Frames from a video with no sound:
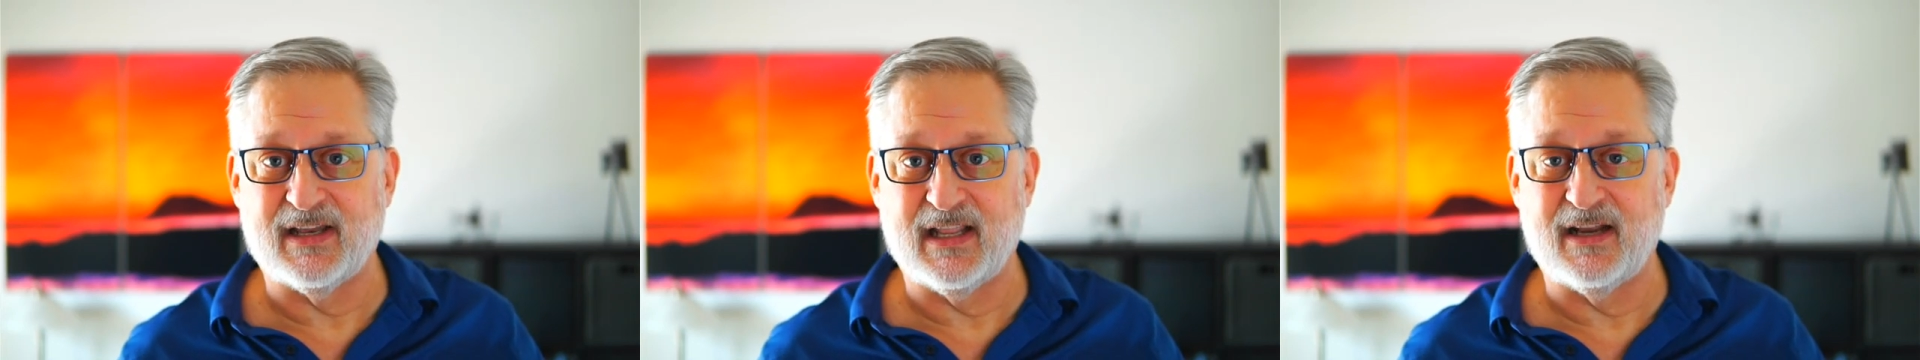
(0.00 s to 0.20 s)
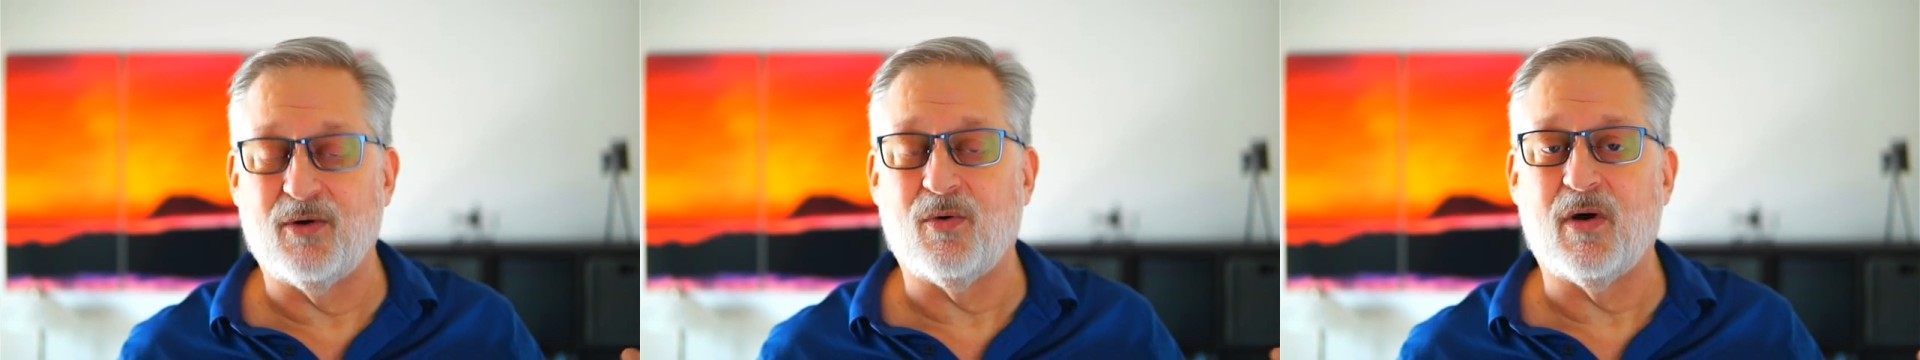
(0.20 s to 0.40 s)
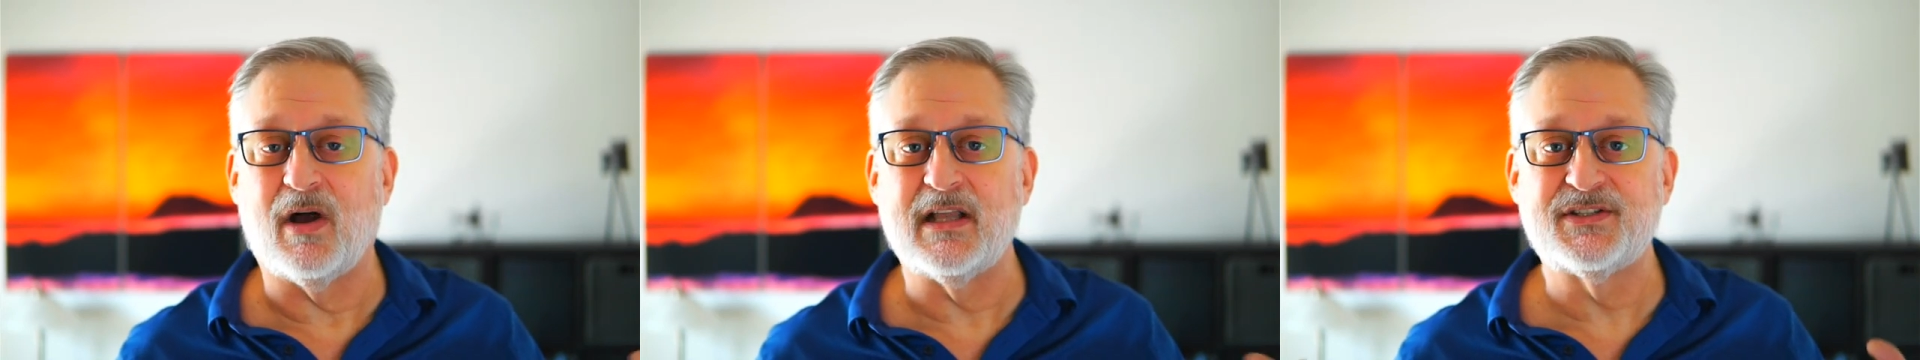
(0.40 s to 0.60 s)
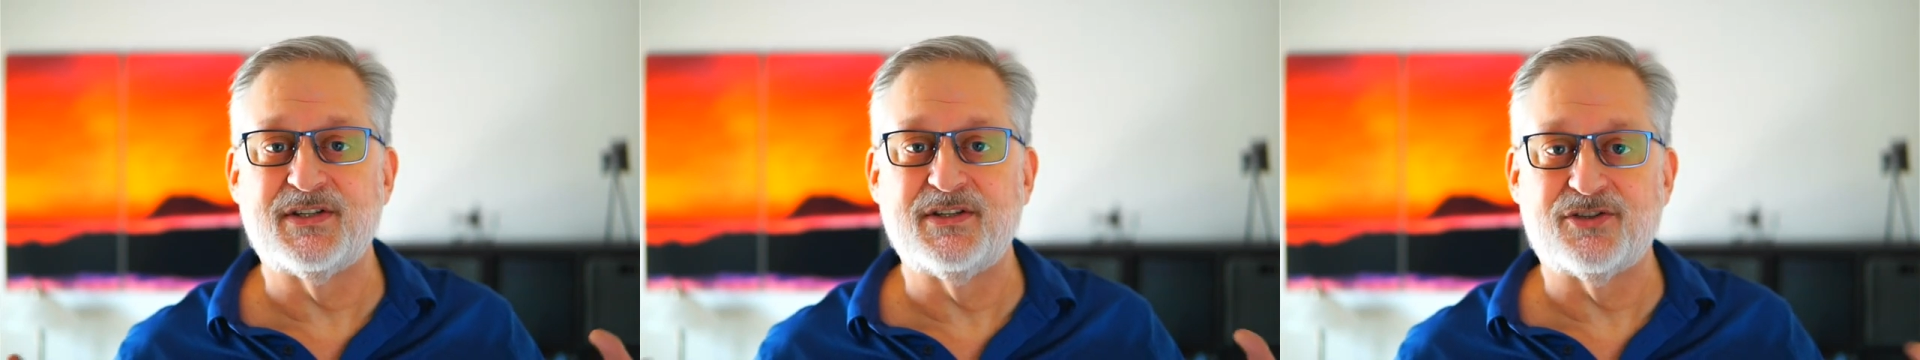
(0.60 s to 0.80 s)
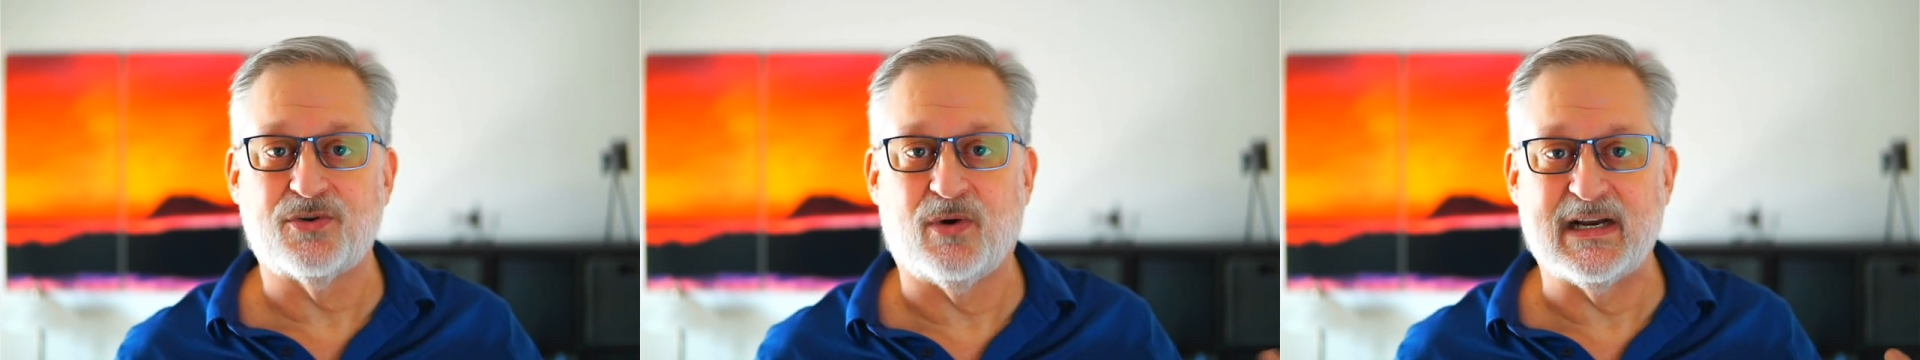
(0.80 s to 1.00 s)
than it was
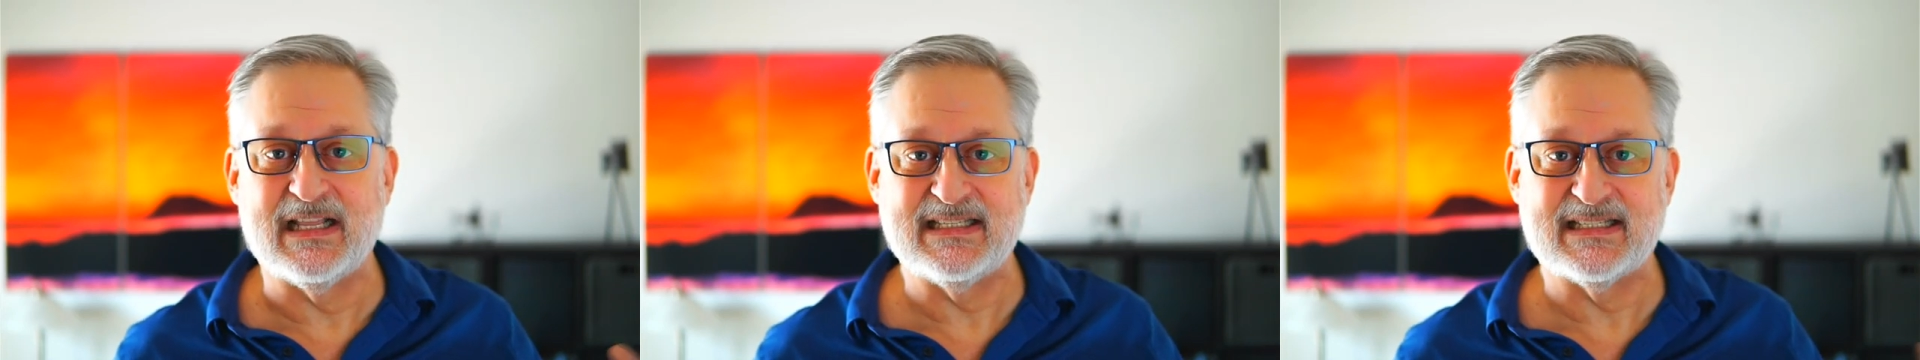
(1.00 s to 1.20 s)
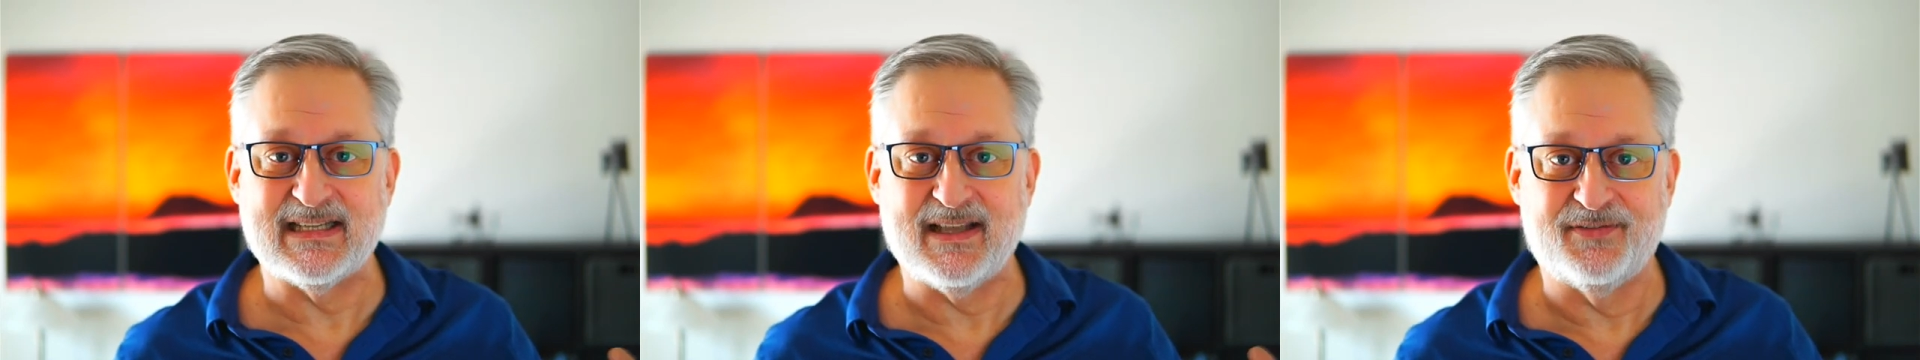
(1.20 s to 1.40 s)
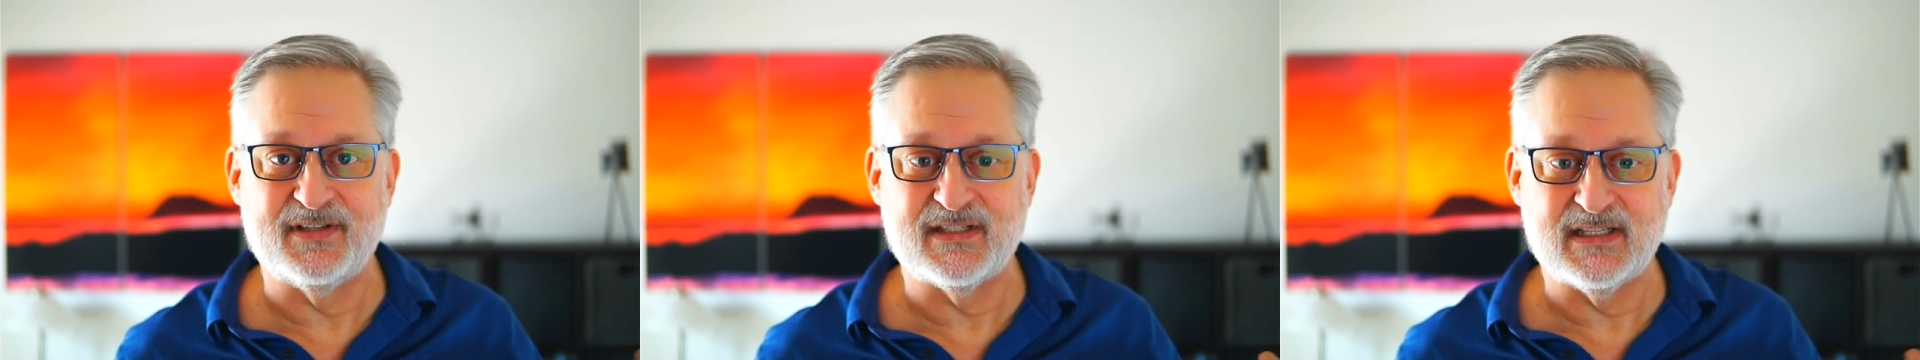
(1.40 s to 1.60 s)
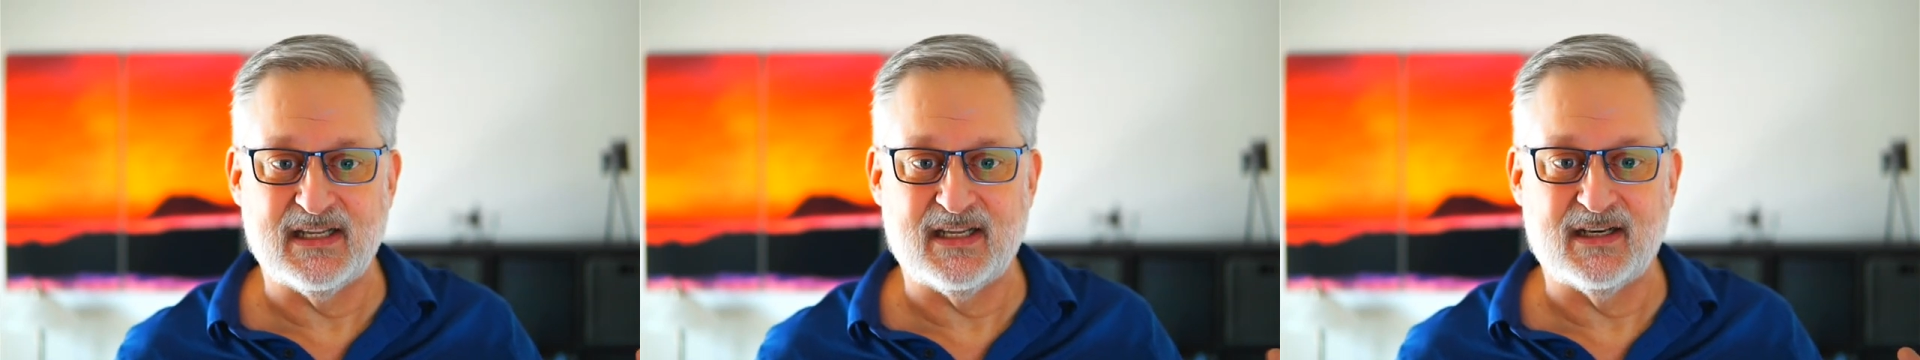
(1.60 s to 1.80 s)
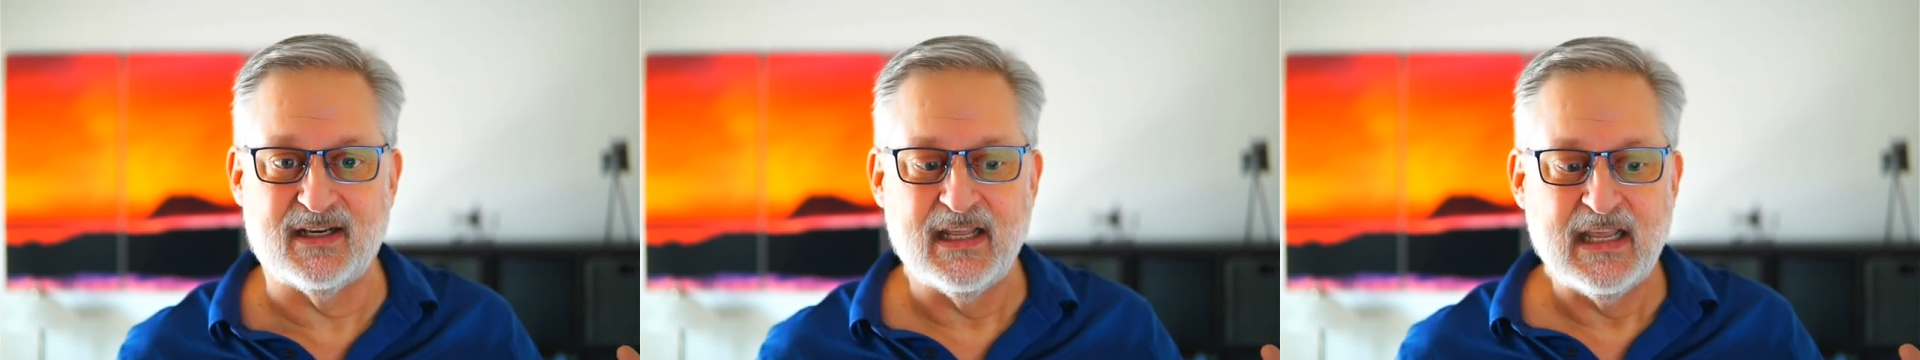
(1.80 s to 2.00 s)
in twenty seventeen.